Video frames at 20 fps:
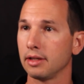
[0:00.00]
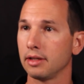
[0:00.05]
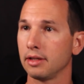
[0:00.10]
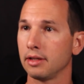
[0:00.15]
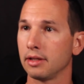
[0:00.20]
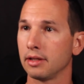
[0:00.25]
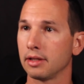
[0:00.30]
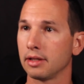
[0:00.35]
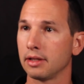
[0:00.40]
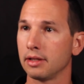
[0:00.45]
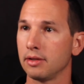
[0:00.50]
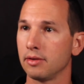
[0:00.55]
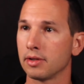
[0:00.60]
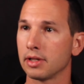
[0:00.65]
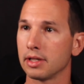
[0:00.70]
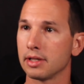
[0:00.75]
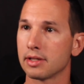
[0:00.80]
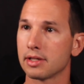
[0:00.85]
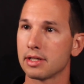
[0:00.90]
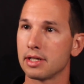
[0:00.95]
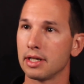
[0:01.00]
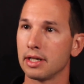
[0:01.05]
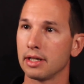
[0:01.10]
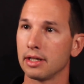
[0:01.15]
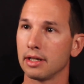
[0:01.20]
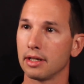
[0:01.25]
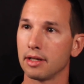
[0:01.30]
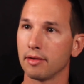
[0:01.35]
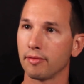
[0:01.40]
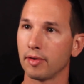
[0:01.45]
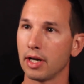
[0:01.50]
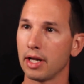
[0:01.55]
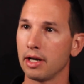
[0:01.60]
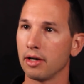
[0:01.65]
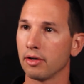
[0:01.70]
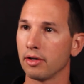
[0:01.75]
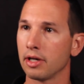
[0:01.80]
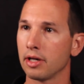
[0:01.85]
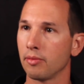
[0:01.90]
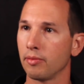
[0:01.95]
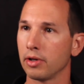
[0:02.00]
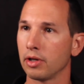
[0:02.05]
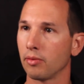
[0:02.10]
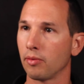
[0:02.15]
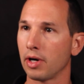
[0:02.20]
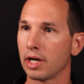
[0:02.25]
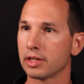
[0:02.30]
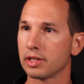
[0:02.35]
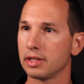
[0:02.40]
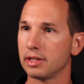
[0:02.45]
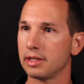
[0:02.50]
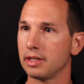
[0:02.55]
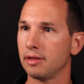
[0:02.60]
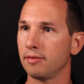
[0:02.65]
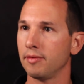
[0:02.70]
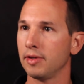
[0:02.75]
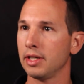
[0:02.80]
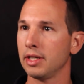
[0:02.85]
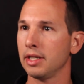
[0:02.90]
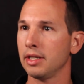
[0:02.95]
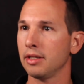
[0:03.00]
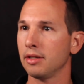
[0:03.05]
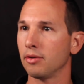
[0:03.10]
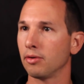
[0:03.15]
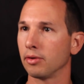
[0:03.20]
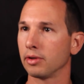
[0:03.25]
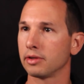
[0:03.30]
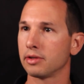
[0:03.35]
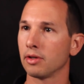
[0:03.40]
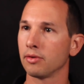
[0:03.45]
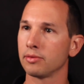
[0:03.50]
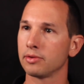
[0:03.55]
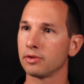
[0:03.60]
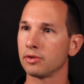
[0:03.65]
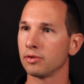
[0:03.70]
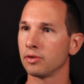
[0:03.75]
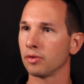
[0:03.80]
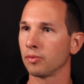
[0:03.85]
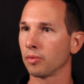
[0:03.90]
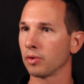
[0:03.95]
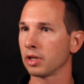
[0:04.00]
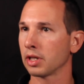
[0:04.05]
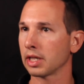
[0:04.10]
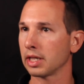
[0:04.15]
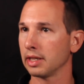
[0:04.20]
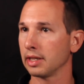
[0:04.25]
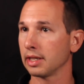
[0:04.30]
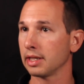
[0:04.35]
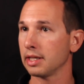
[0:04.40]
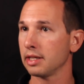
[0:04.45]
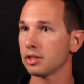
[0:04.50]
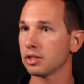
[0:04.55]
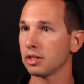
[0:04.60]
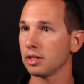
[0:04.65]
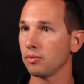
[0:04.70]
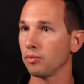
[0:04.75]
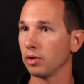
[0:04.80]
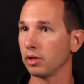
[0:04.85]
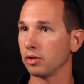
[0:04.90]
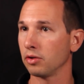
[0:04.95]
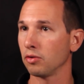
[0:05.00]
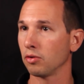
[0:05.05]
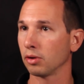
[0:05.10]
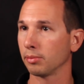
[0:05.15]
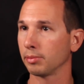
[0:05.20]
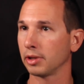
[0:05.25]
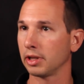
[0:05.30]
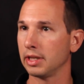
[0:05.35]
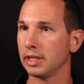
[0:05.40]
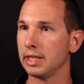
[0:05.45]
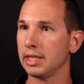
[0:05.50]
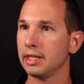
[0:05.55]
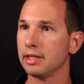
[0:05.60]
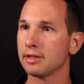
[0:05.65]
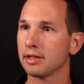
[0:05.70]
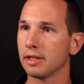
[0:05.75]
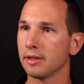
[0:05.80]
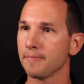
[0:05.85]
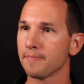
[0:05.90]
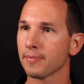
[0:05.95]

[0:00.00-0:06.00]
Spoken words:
You can sit in a different area when you're watching TV, or don't do your work in the kitchen where you normally eat.